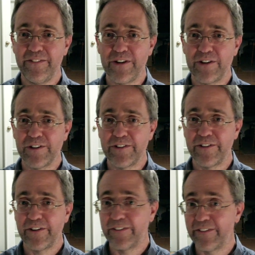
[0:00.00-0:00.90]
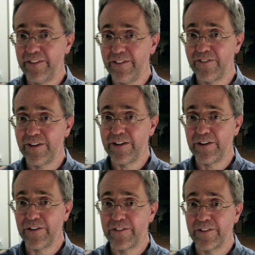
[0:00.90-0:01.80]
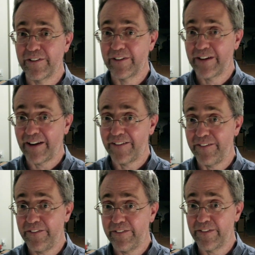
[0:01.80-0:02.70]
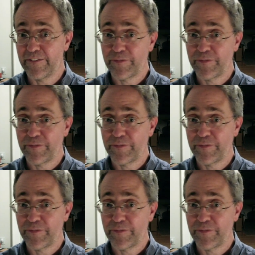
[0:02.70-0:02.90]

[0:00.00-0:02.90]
you can return to this video to learn how to use it.